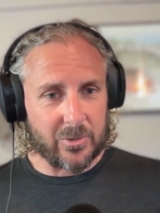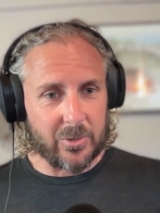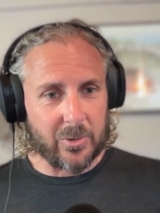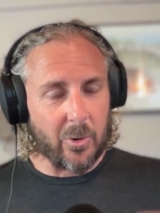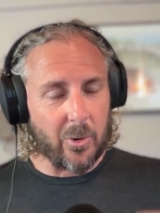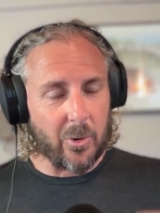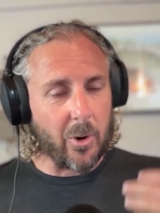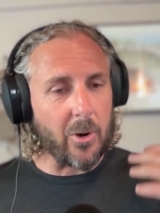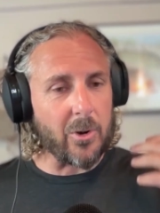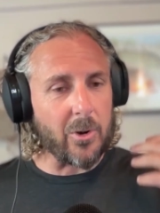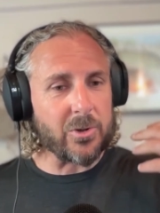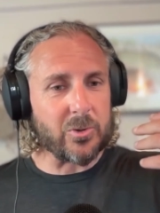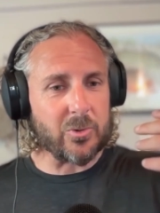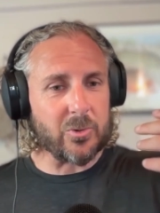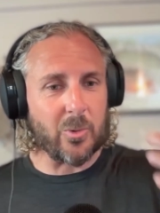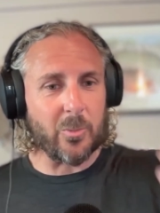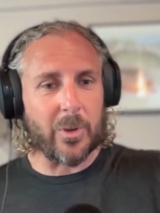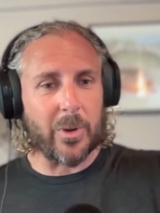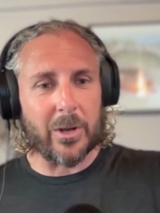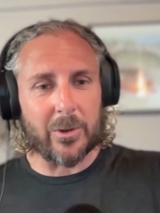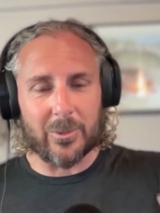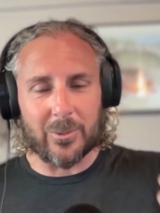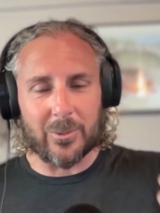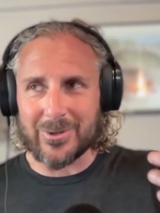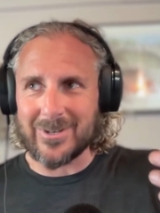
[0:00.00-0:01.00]
You are also a
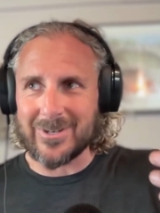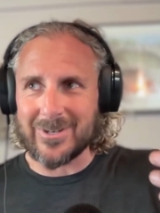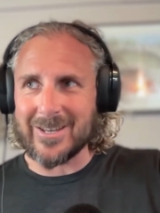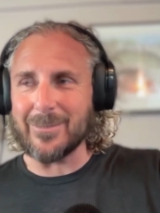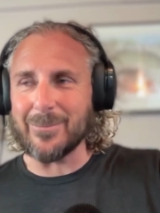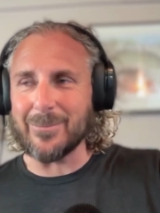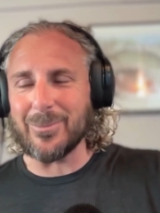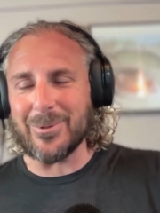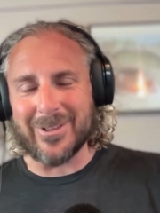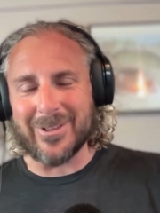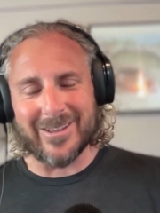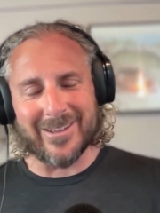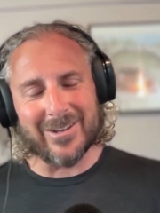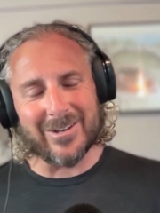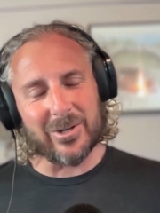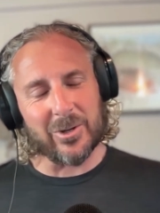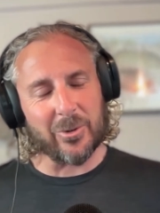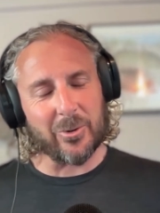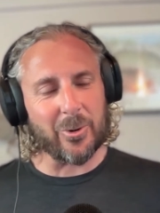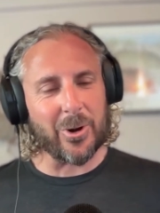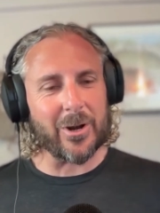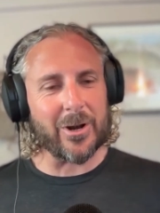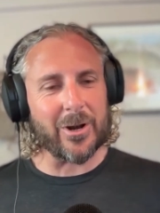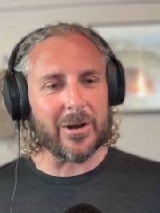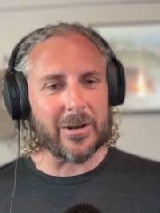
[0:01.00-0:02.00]
man who's deeply
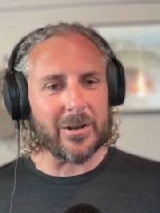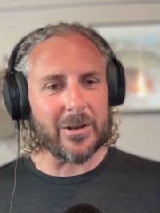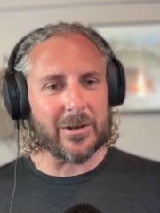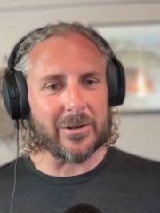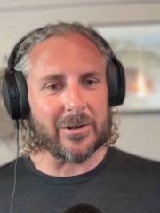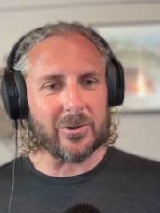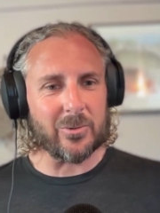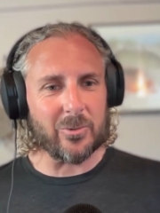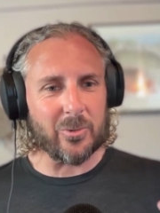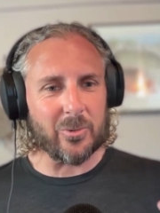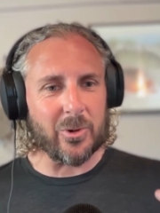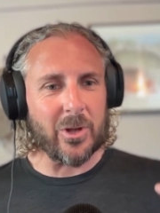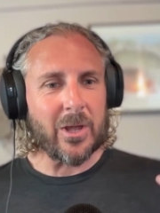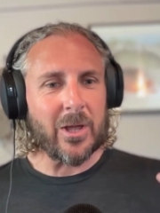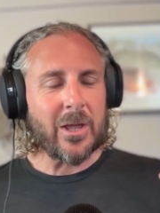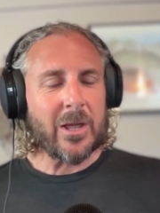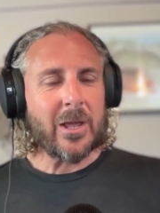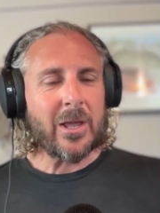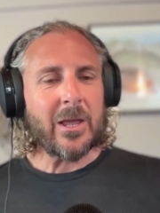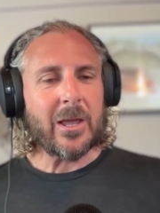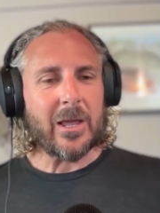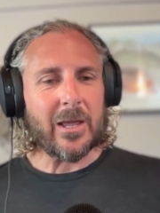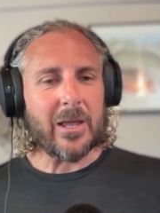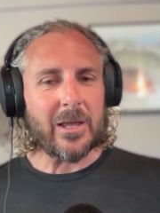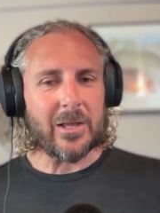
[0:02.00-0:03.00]
integrated
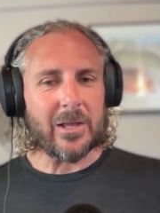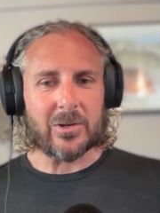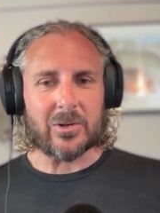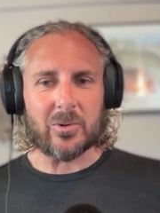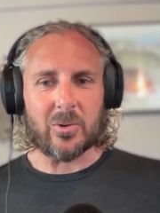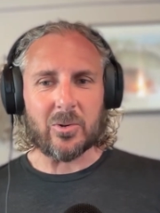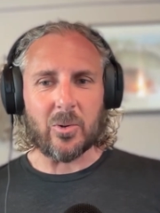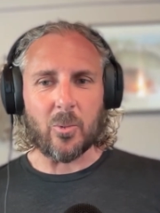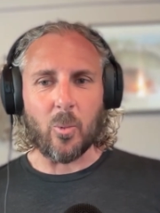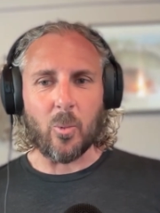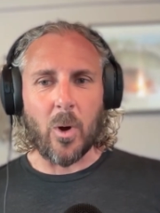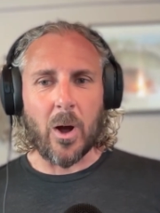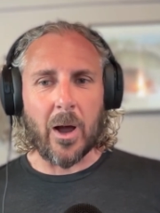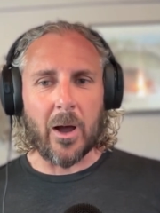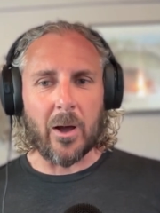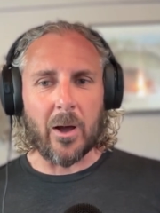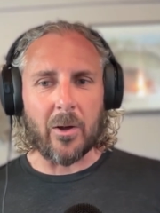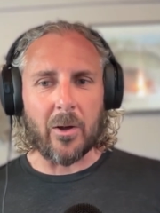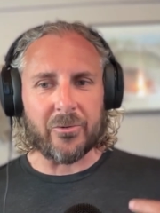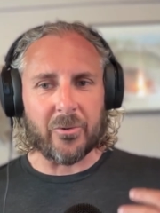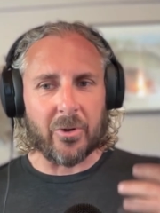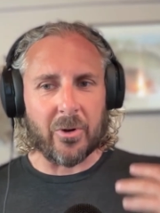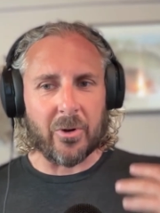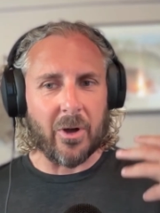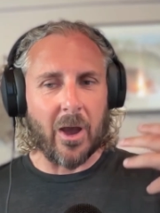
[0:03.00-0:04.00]
into the wild.
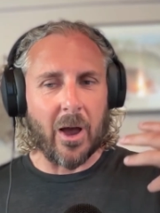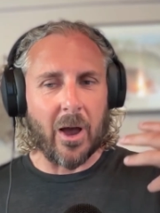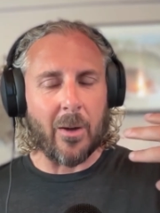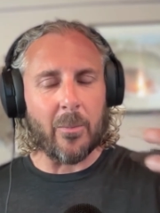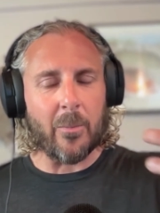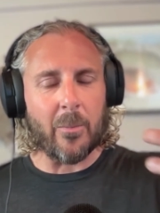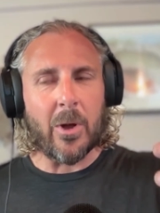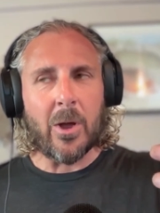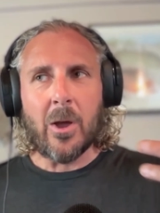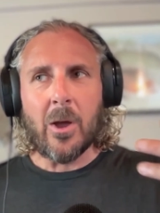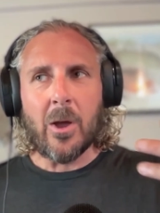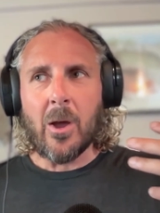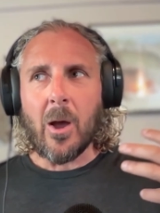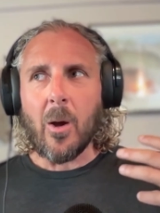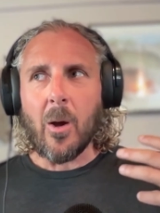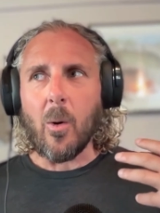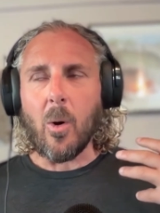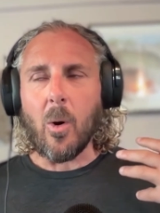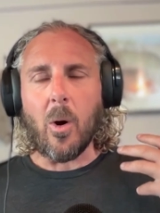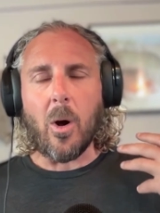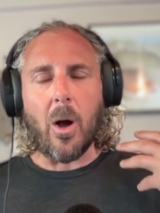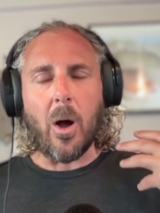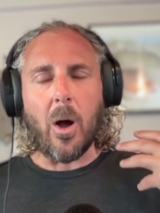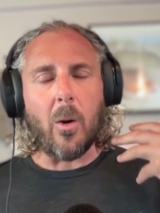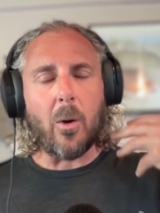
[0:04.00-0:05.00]
So,
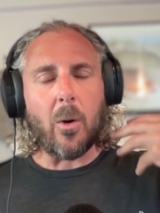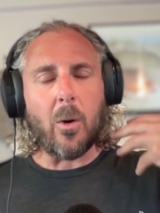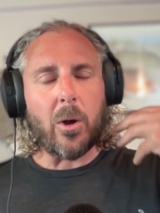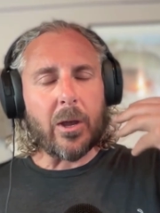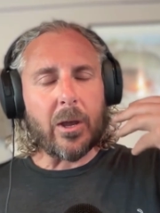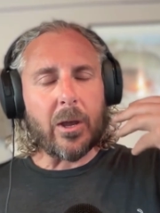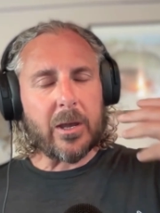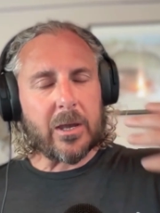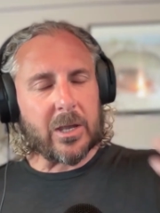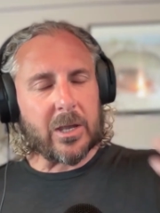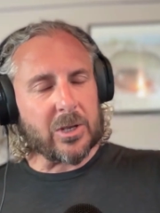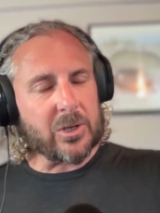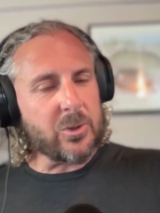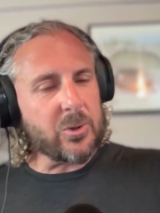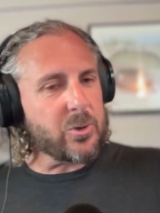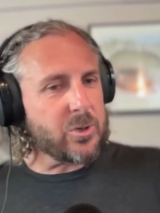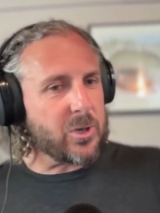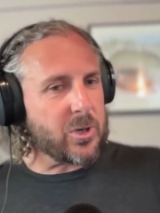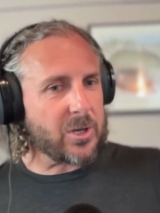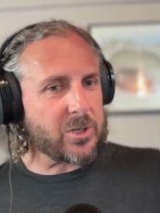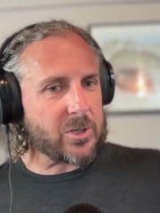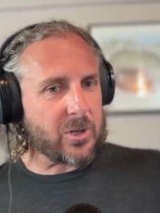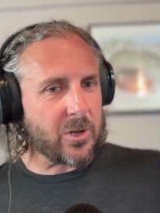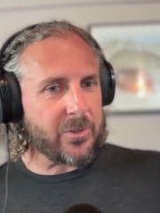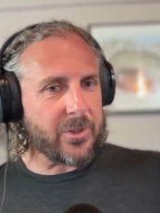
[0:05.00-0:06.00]
can you
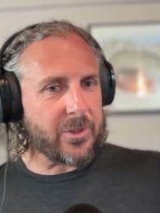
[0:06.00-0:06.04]
touch on